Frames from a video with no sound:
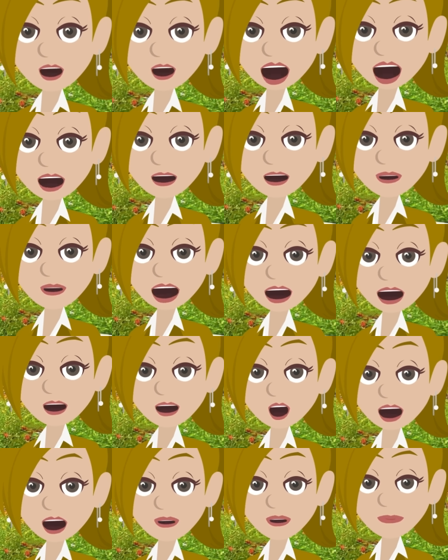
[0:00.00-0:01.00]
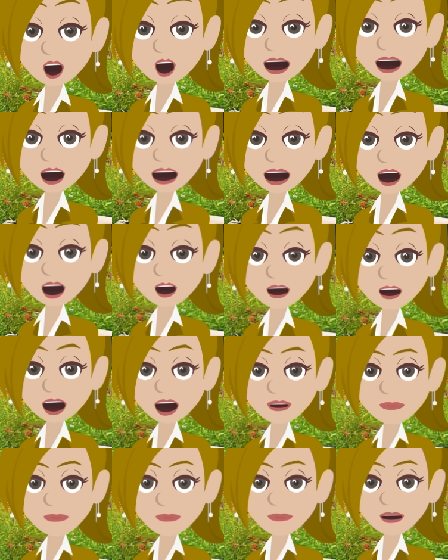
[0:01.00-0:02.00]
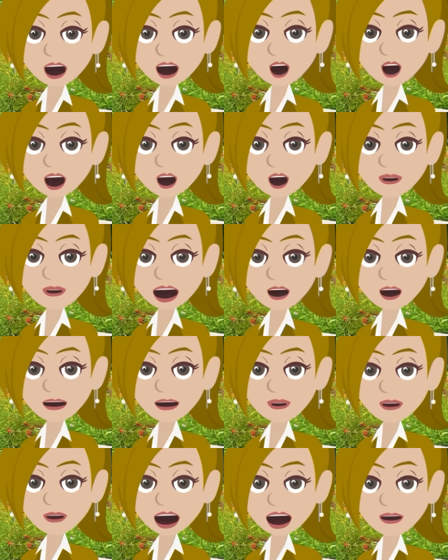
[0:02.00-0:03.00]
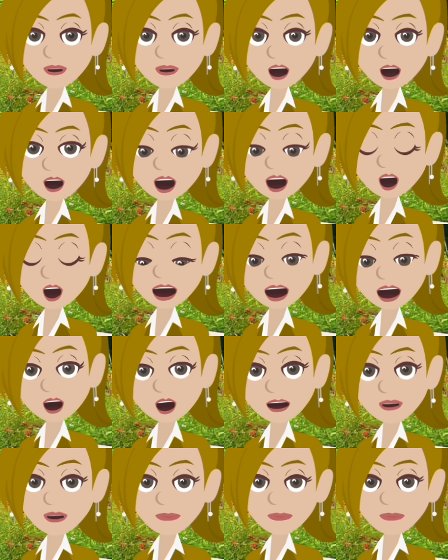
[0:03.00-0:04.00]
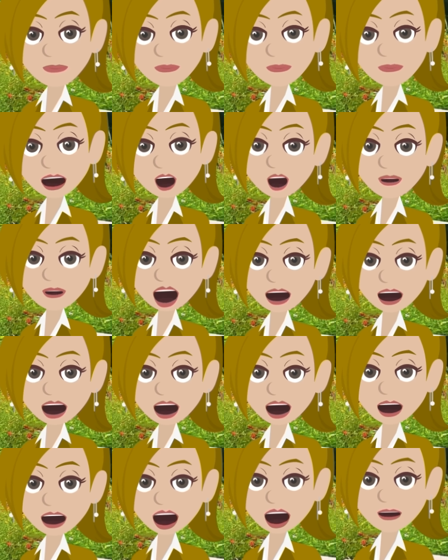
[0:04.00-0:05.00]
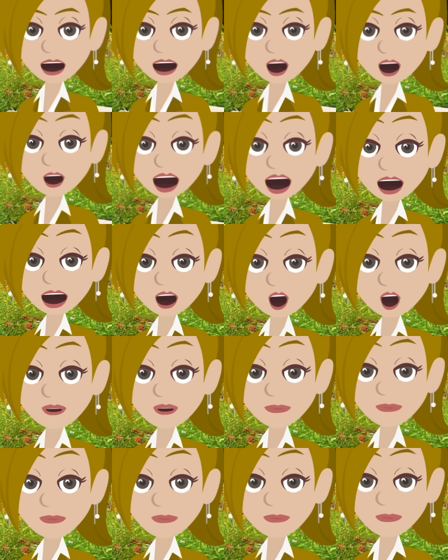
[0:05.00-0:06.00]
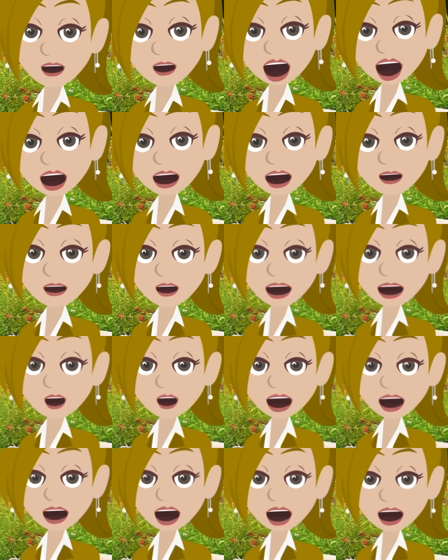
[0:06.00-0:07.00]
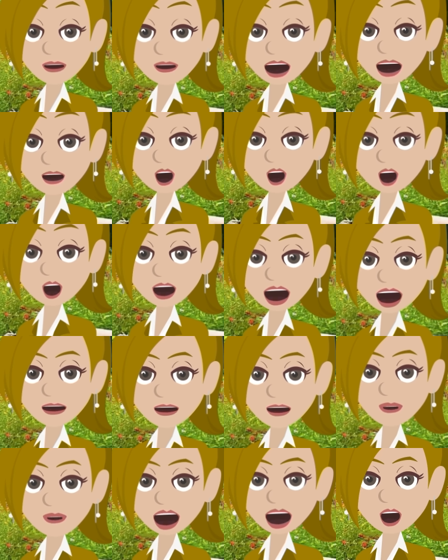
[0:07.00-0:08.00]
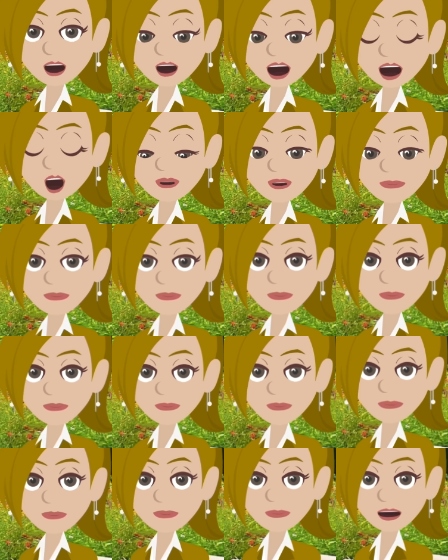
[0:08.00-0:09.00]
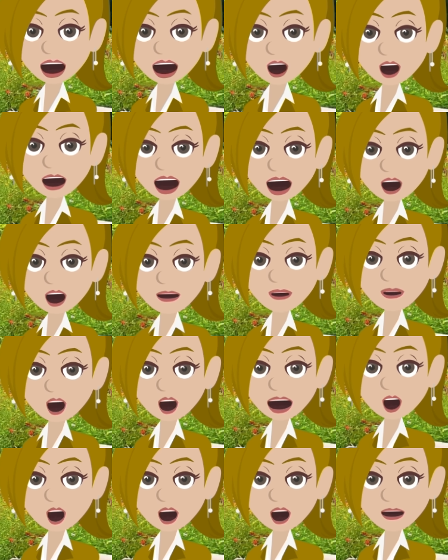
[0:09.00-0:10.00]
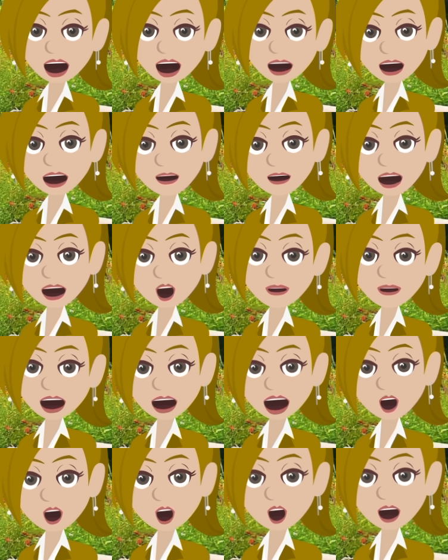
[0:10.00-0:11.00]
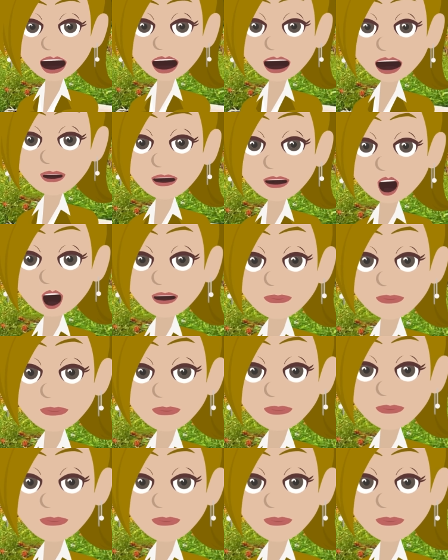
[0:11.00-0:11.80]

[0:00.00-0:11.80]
what grid disc you're on, what spinning point of attraction you're on. And as you're moving through the world, those around you in your vicinity who match where you are are jumping on with you.